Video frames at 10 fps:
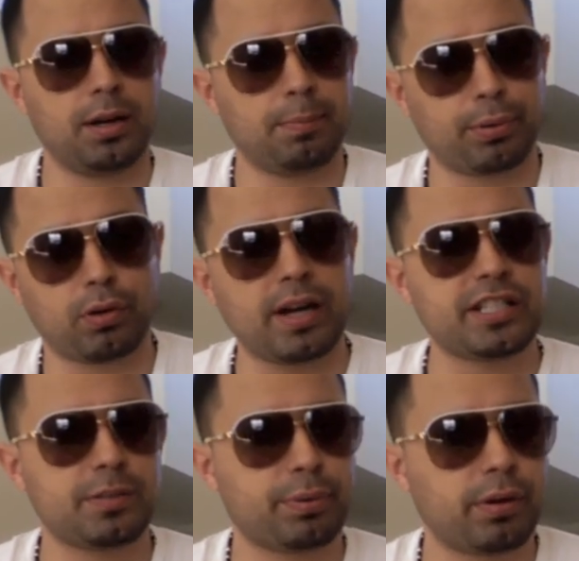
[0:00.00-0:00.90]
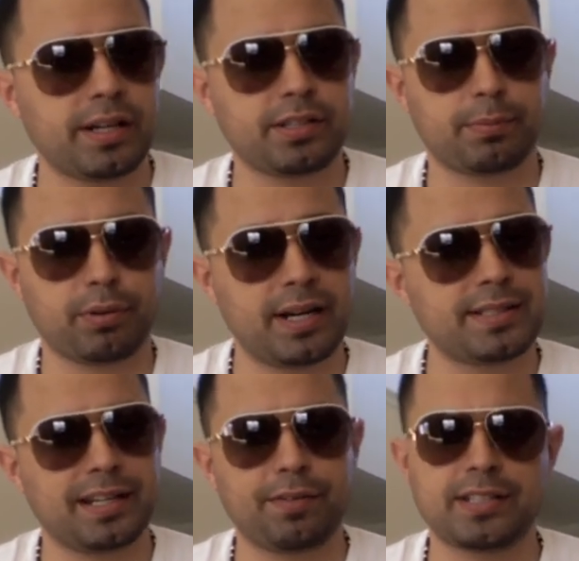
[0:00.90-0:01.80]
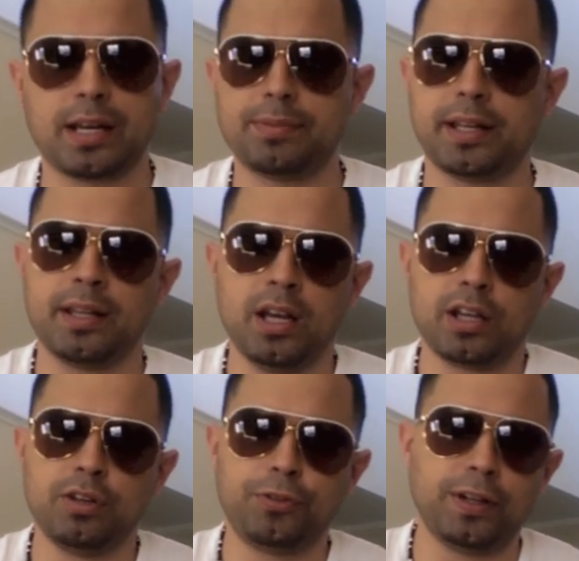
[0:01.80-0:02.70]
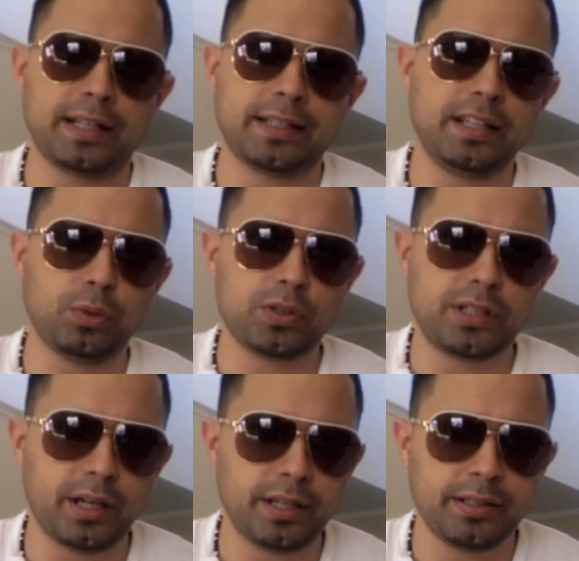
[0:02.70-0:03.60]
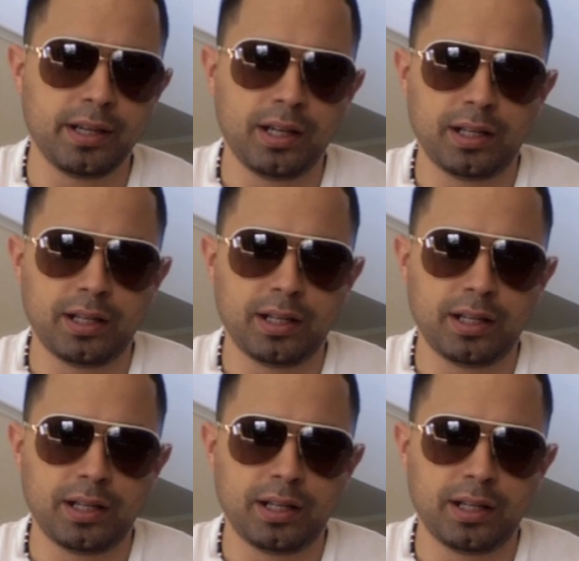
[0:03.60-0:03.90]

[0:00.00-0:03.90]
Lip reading: progressing, every time that you feel like the deal was done,